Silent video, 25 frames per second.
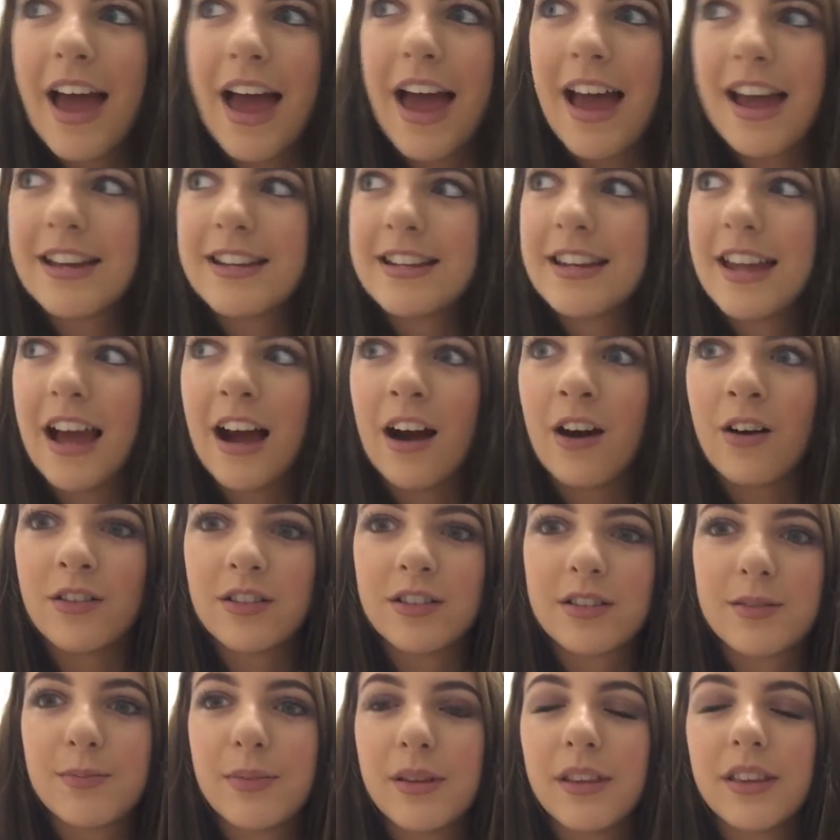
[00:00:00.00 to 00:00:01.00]
And now
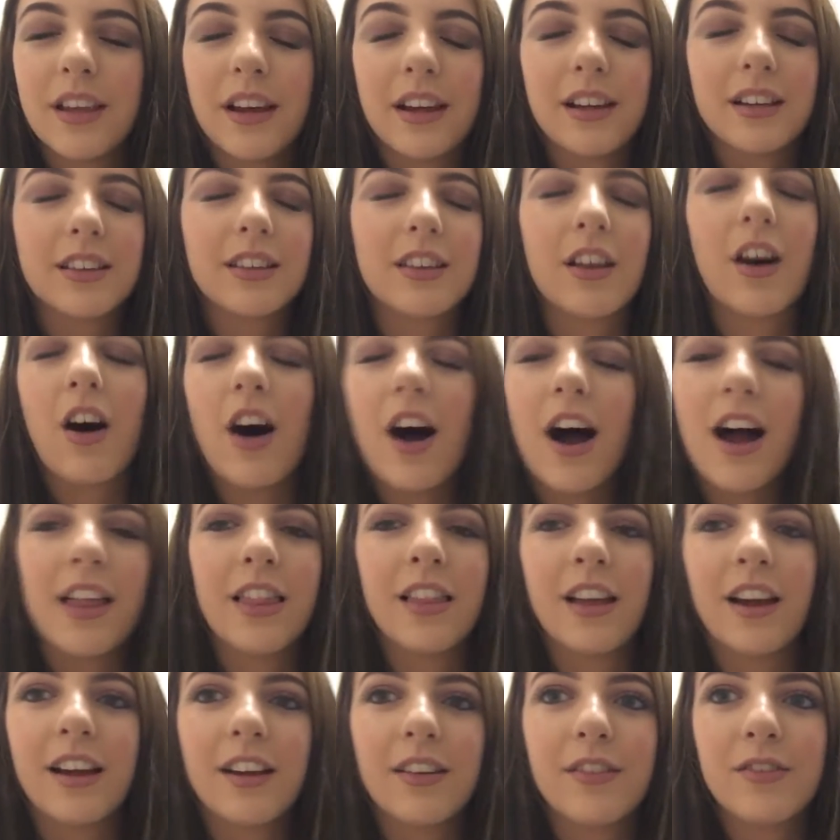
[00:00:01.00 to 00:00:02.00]
it's been like the
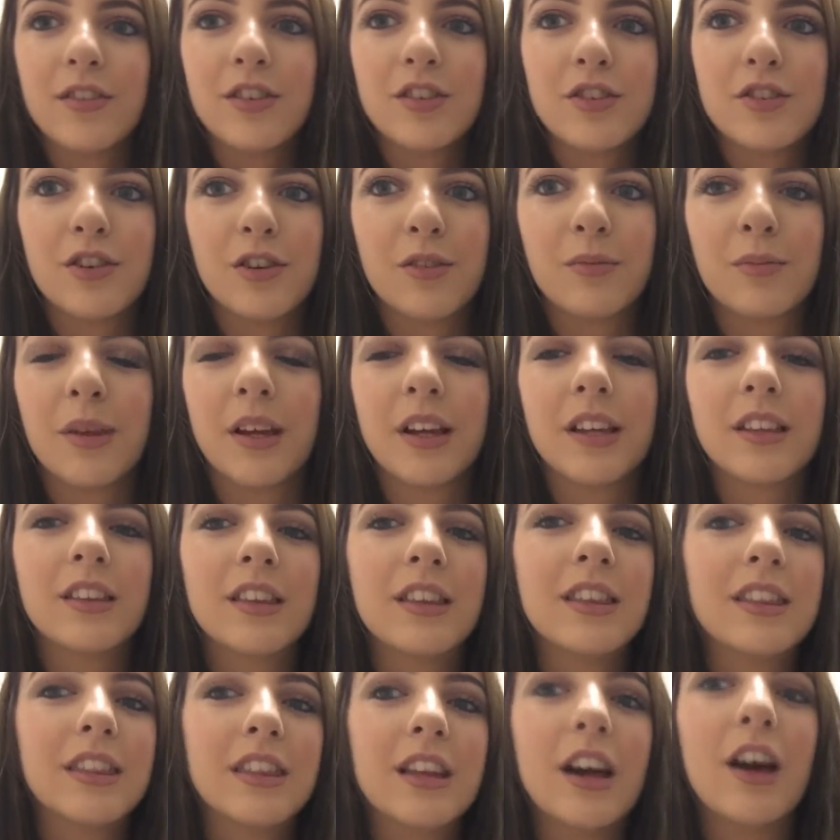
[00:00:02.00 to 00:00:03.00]
highlight of the trip, like
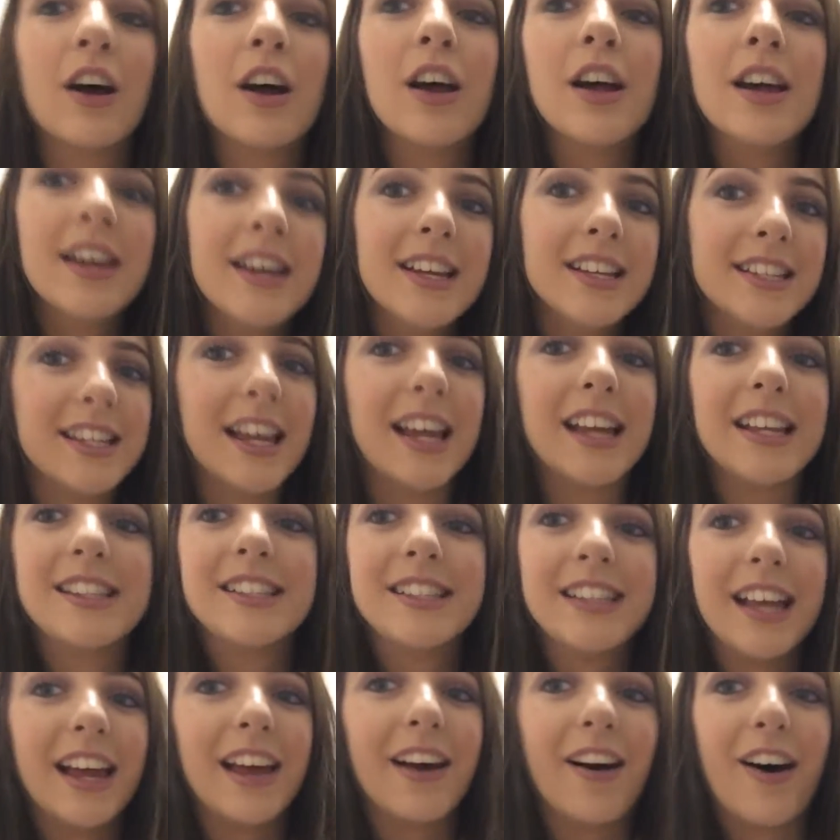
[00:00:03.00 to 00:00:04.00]
the dead
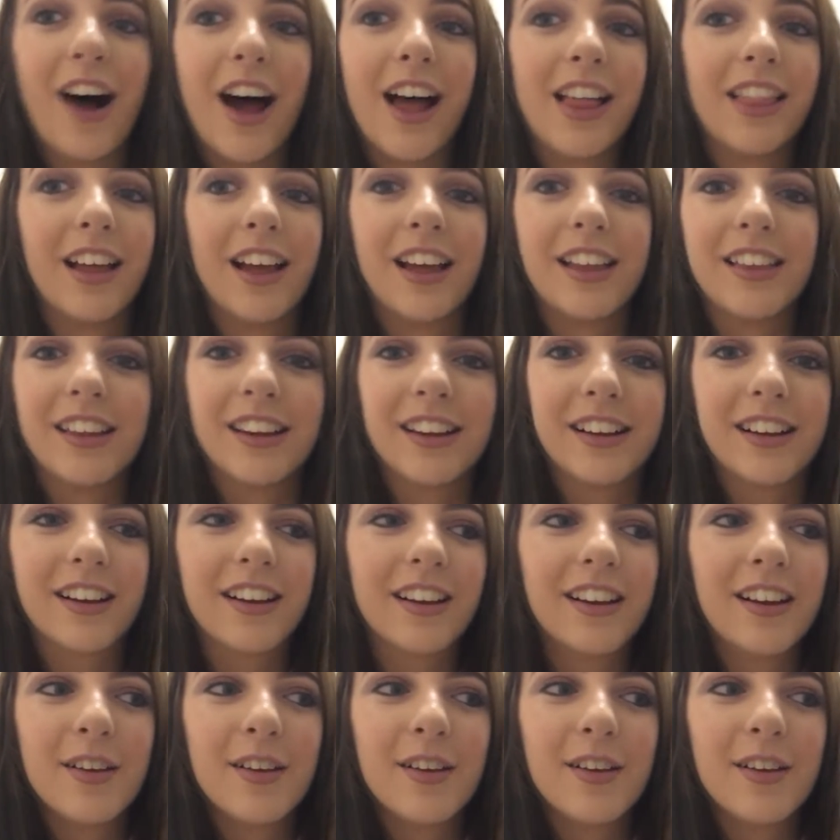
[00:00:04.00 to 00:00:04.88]
set highlight. Like